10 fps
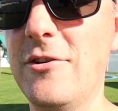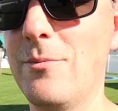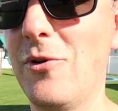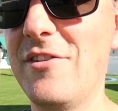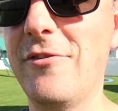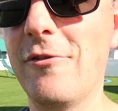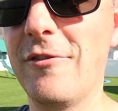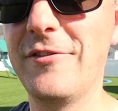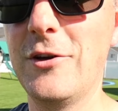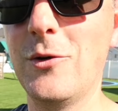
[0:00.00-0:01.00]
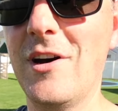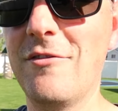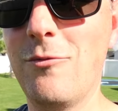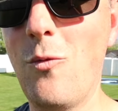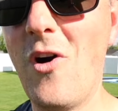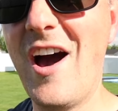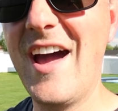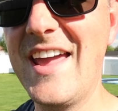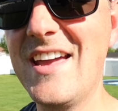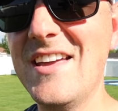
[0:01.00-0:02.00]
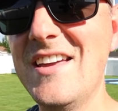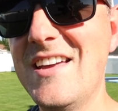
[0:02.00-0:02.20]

you a brief overview of why